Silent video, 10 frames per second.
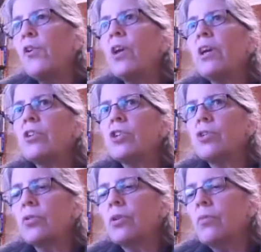If you're
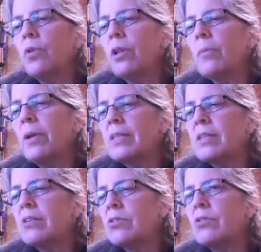not sure, one of the
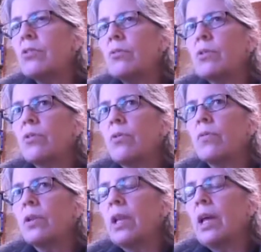best things you can do is
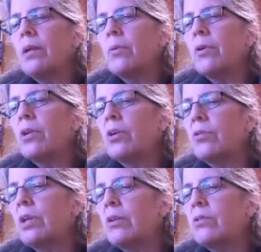go over to the
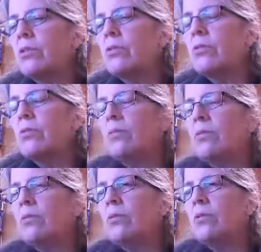library and go down
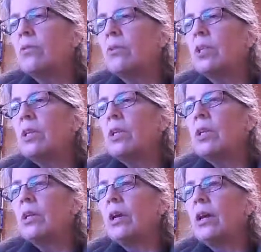to
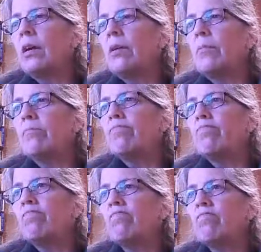the
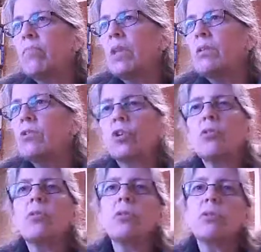
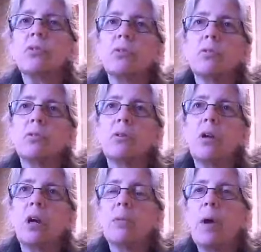journals
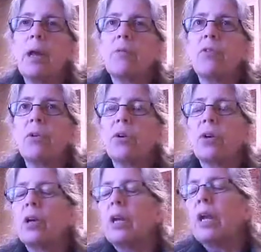on the bottom
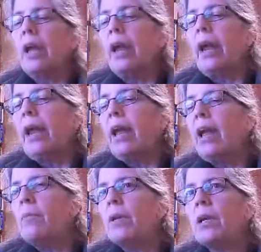floor
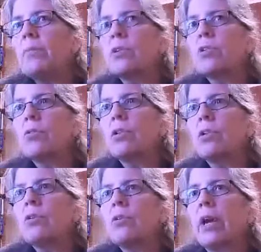and pick up a
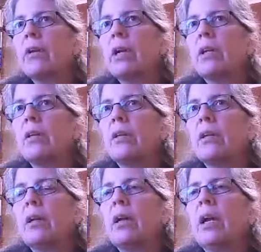journal in your area
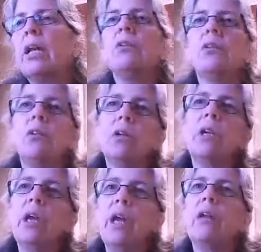and
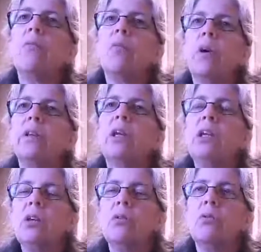look at
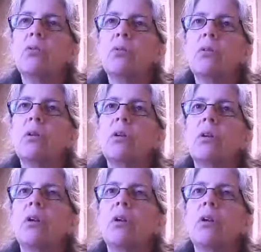what they use.